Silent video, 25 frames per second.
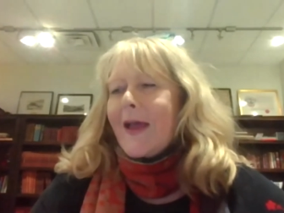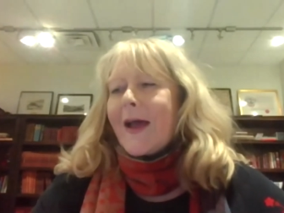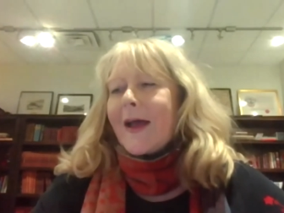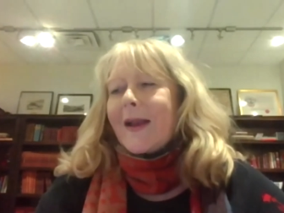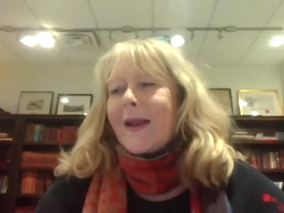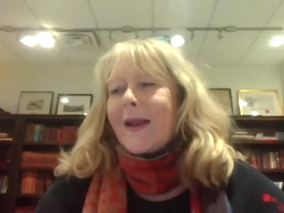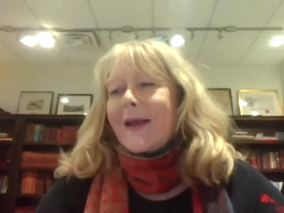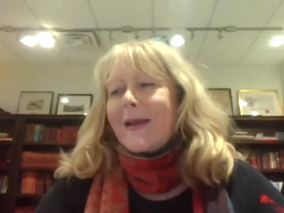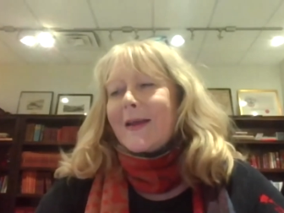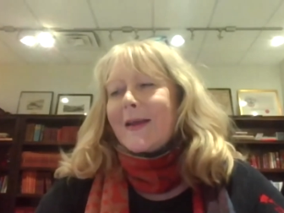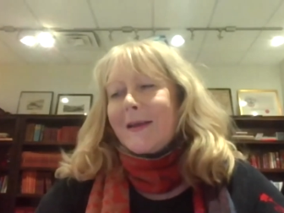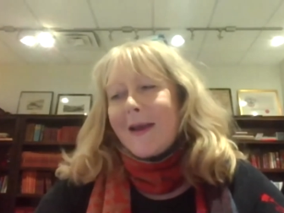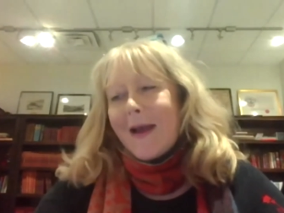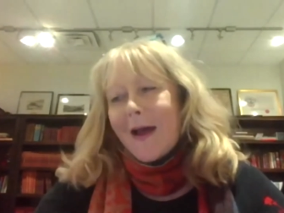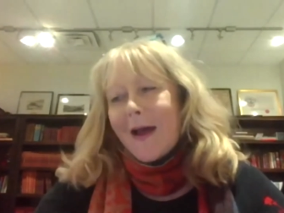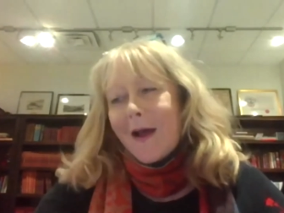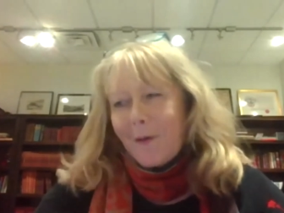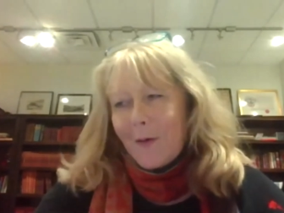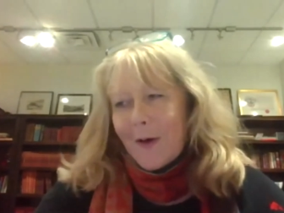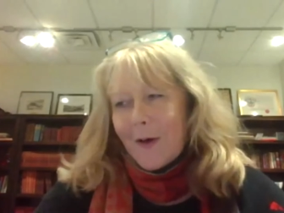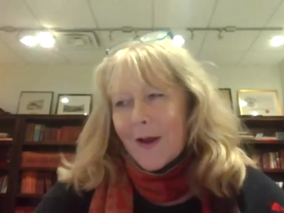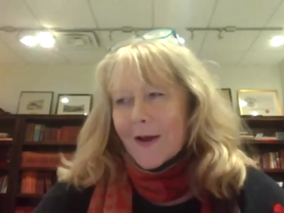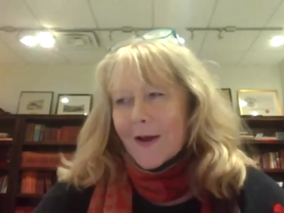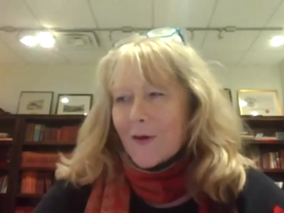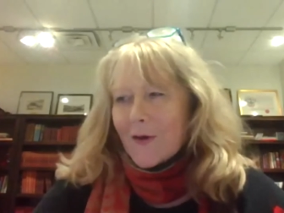And I'd
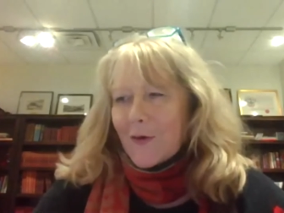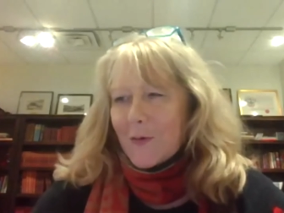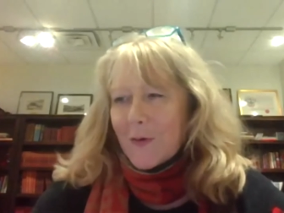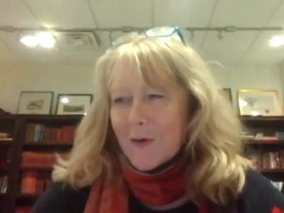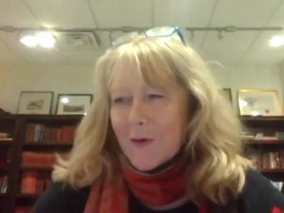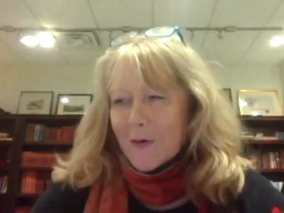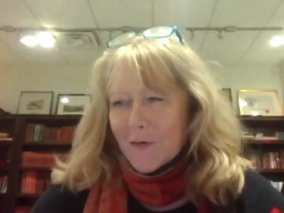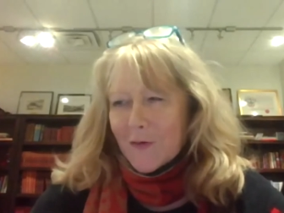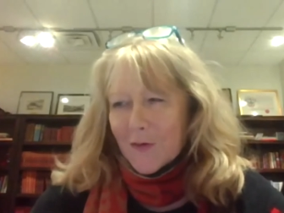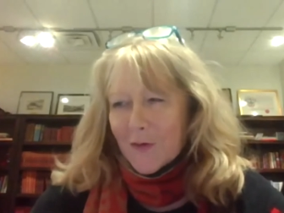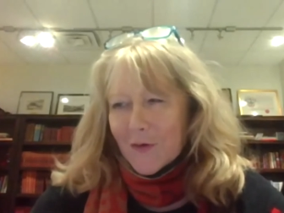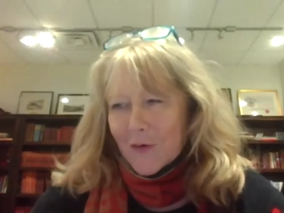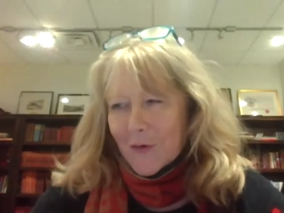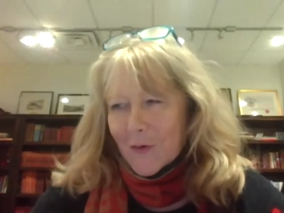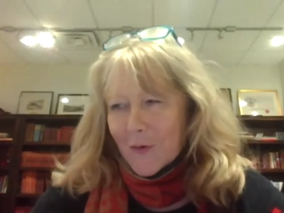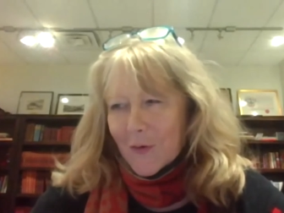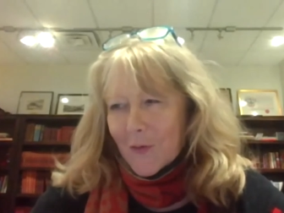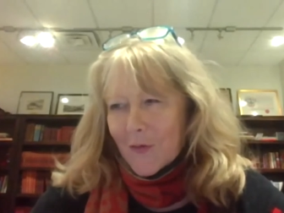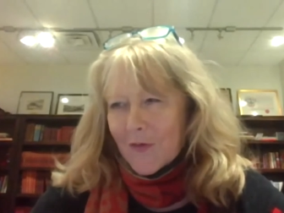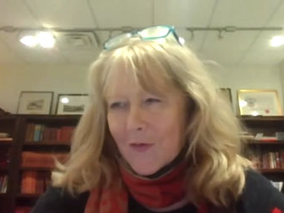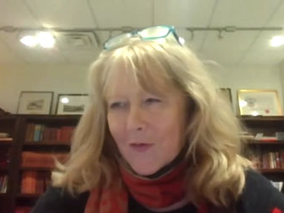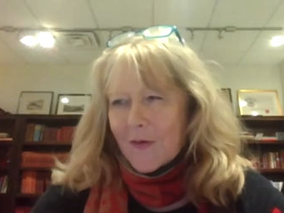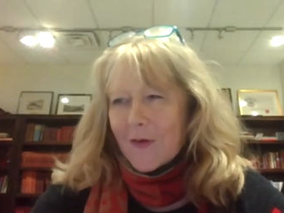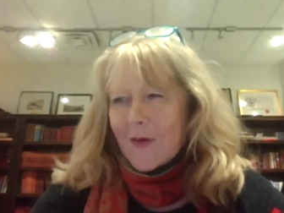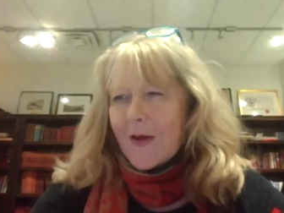now like to
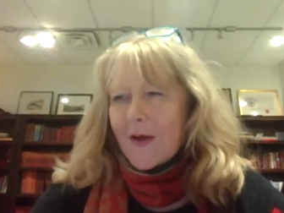introduce